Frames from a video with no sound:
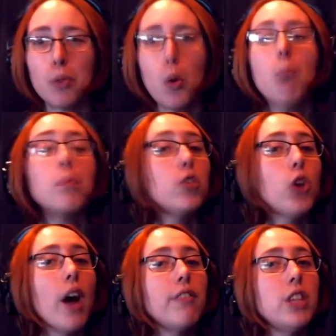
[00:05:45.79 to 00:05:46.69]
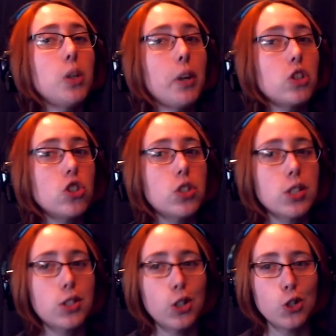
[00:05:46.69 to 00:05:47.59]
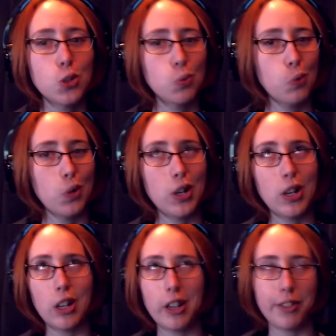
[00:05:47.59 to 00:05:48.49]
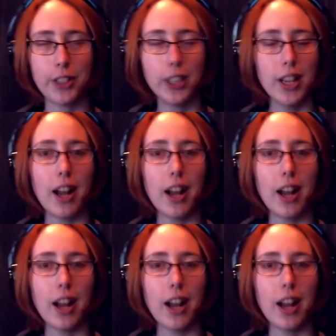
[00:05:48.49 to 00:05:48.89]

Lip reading: well, if you have any questions, concerns, whatever,